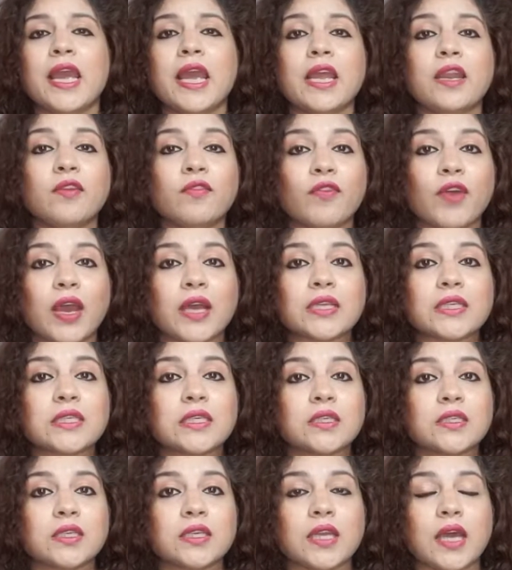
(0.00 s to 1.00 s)
In fact,
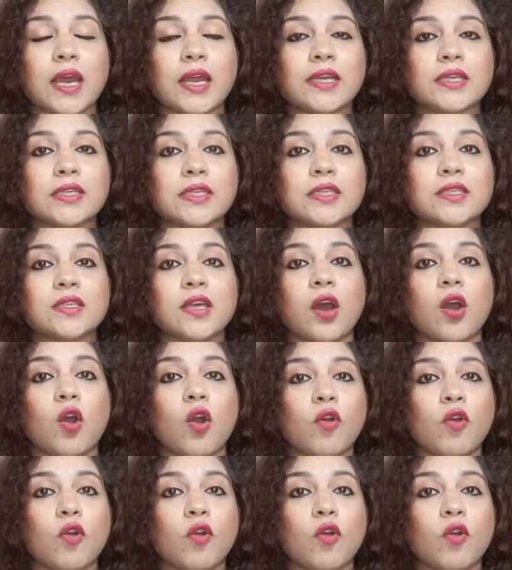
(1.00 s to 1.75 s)
certain IITs are